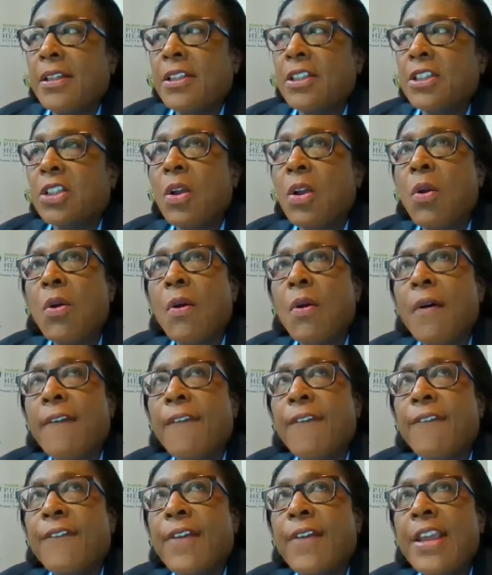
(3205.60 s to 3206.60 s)
So a
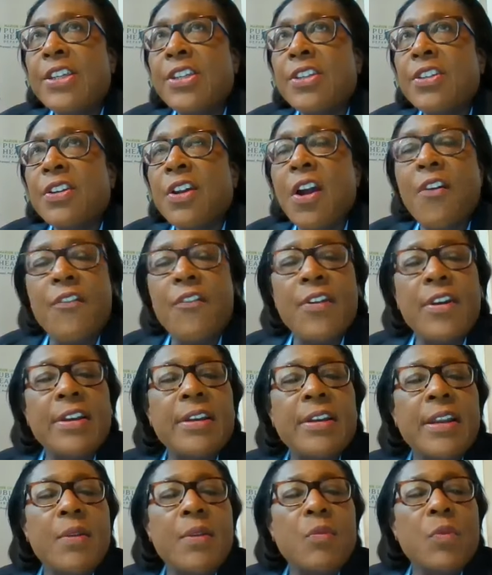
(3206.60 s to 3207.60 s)
face
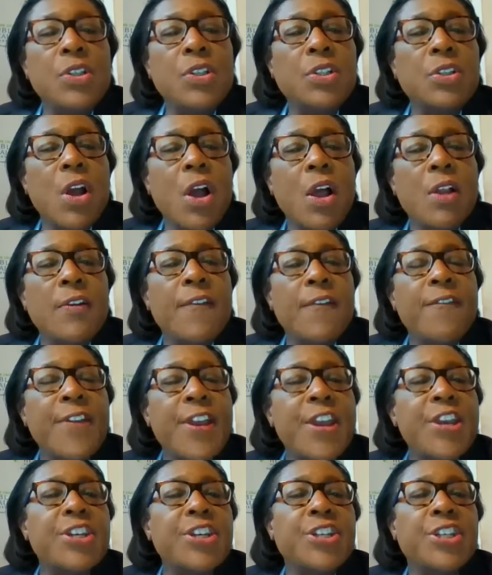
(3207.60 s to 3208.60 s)
covering and what's called a
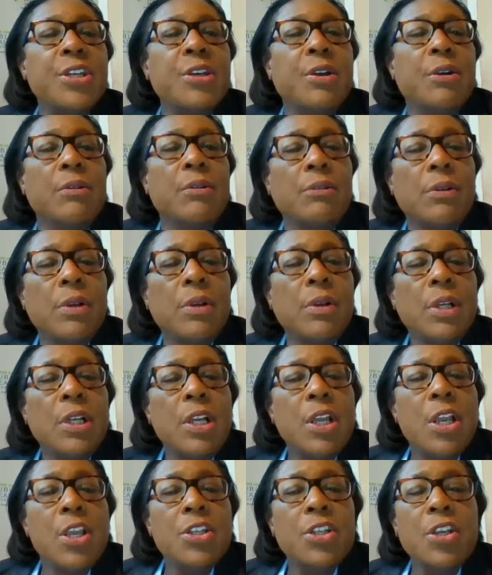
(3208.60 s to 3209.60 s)
face shield.
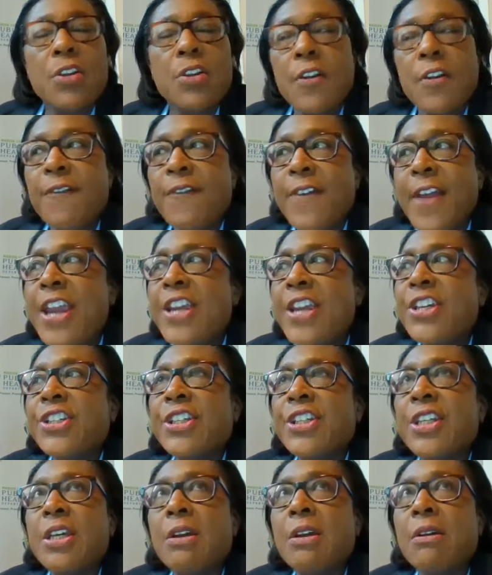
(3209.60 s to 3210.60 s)
So the face
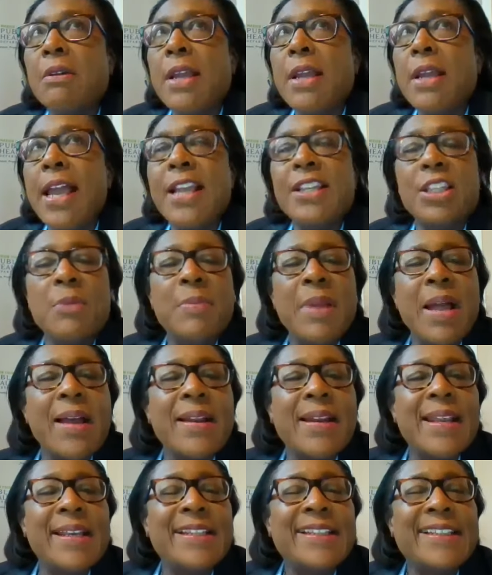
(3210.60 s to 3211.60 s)
shield has
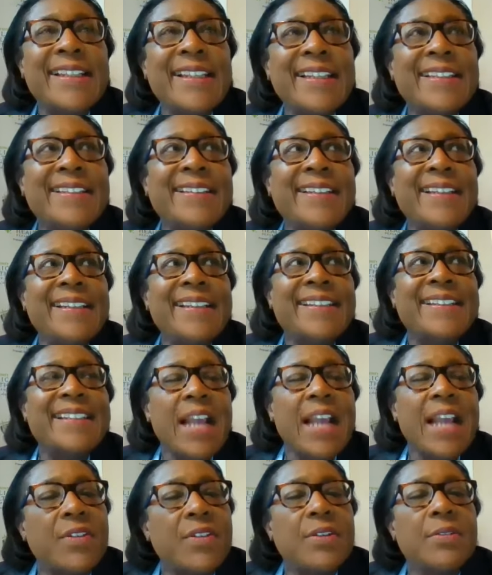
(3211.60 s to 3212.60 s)
about a
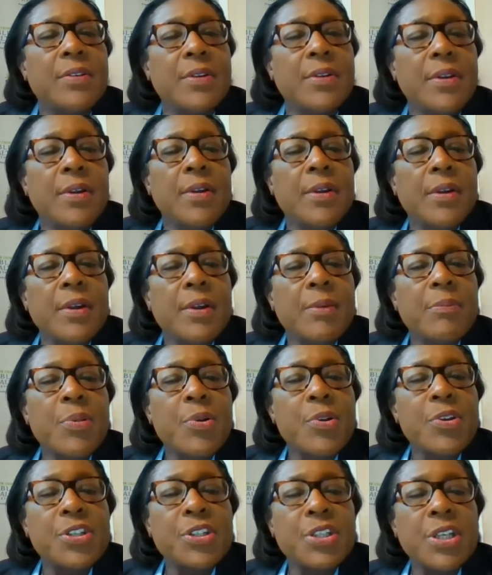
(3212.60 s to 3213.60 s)
67%
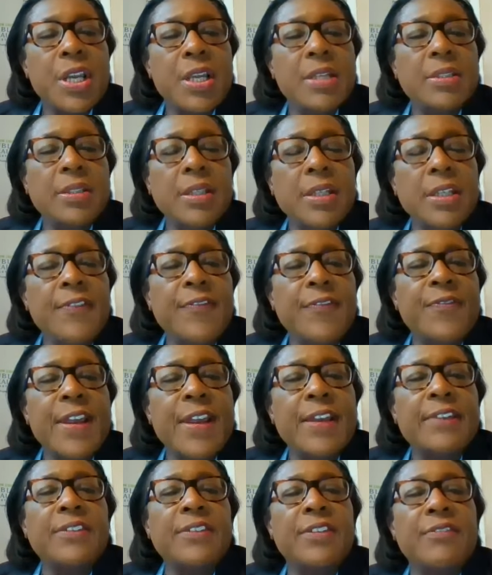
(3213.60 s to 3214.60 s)

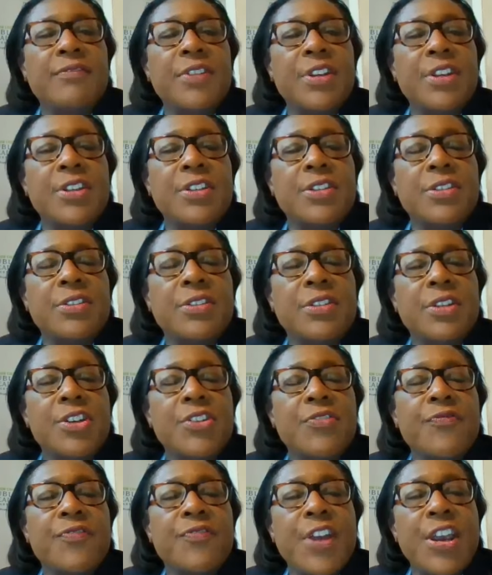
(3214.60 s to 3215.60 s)
effectiveness,
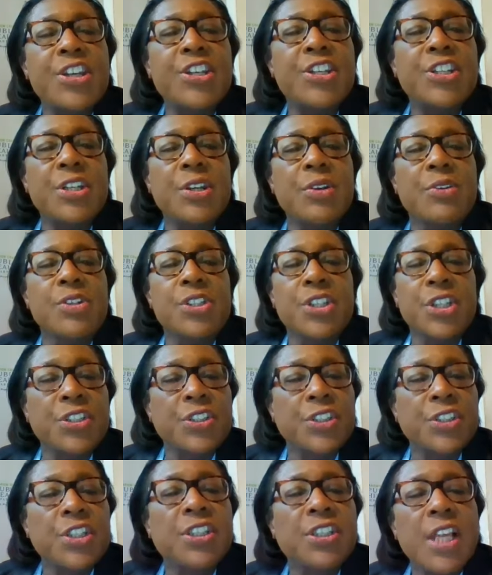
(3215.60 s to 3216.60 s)
the face shield,
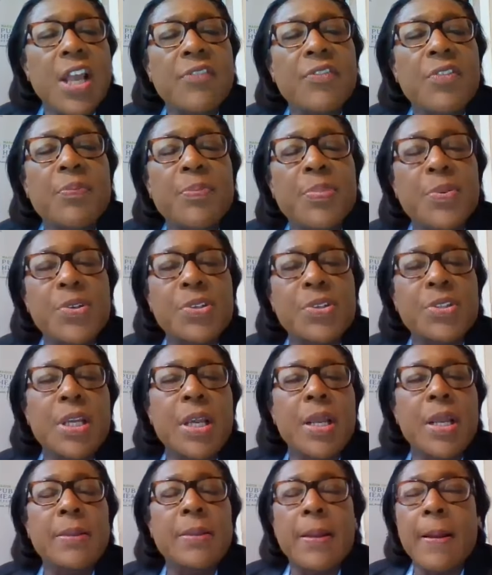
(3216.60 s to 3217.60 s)

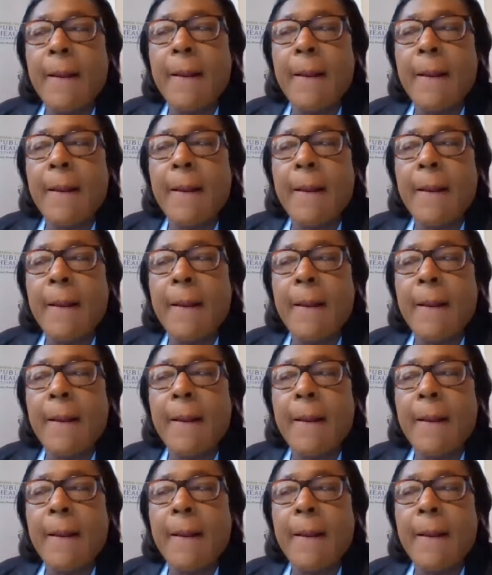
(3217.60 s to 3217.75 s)
67%.